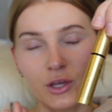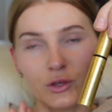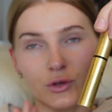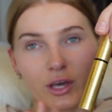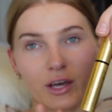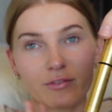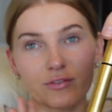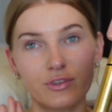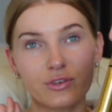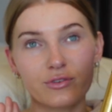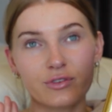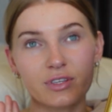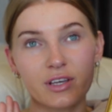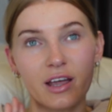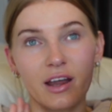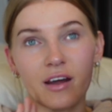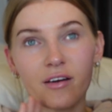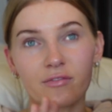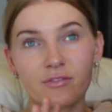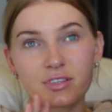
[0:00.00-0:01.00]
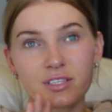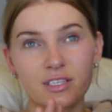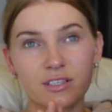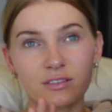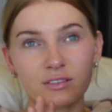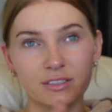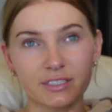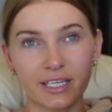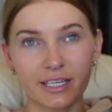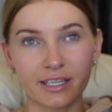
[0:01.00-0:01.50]
You have to use it every
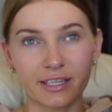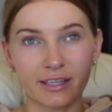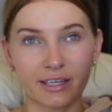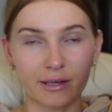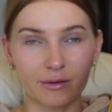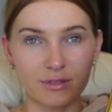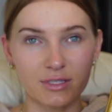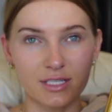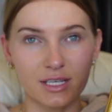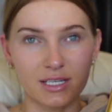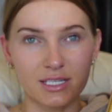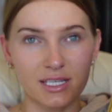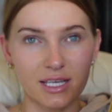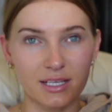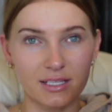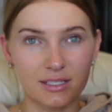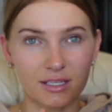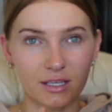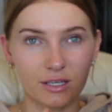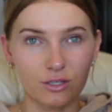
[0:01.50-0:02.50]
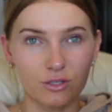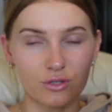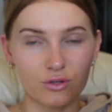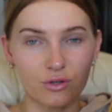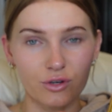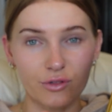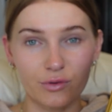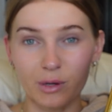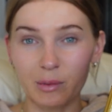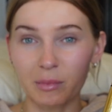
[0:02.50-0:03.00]
single day, and I would say it takes like 2
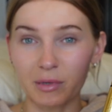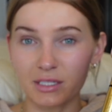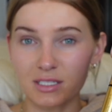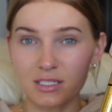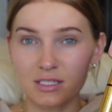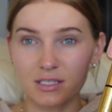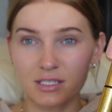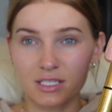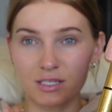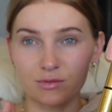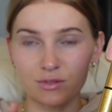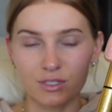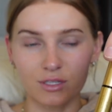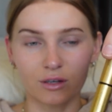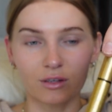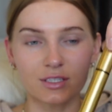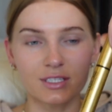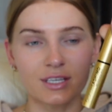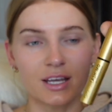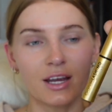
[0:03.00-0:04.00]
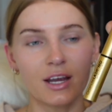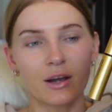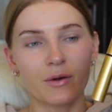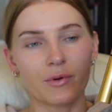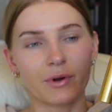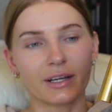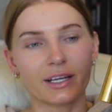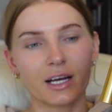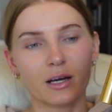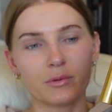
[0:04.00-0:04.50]
to 3 months to see results.
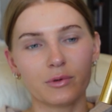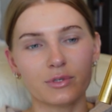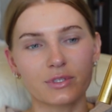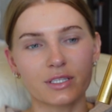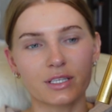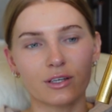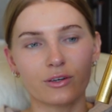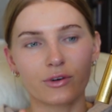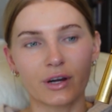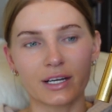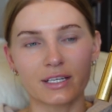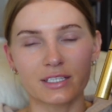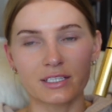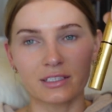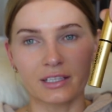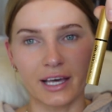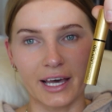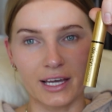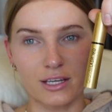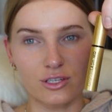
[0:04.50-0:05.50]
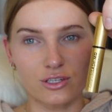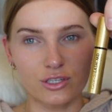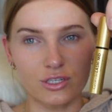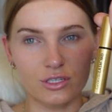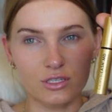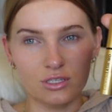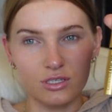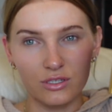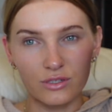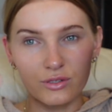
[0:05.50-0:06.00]
Right now I'm using Grandy Lash
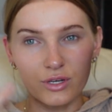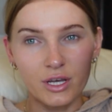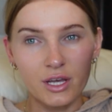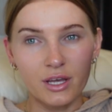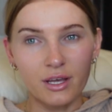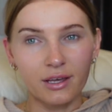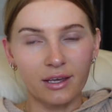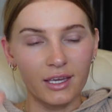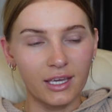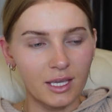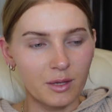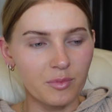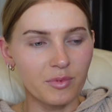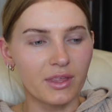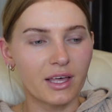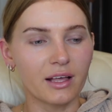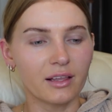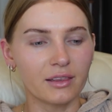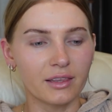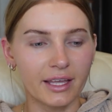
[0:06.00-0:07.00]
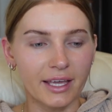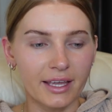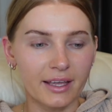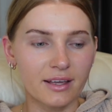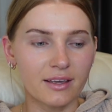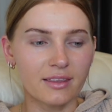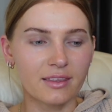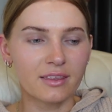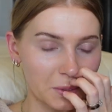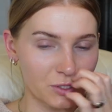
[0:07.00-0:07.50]
just to keep that
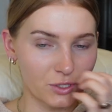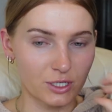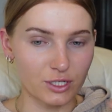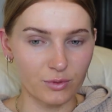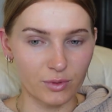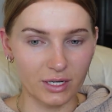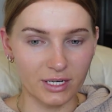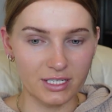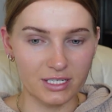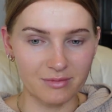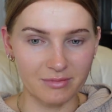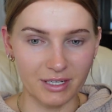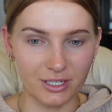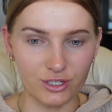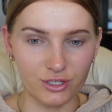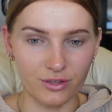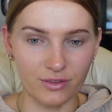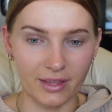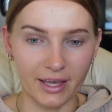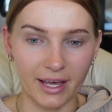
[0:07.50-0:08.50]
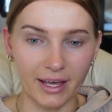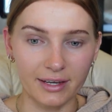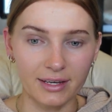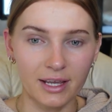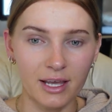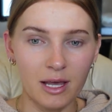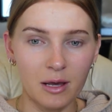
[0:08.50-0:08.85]
length, so I just wanted to mention that.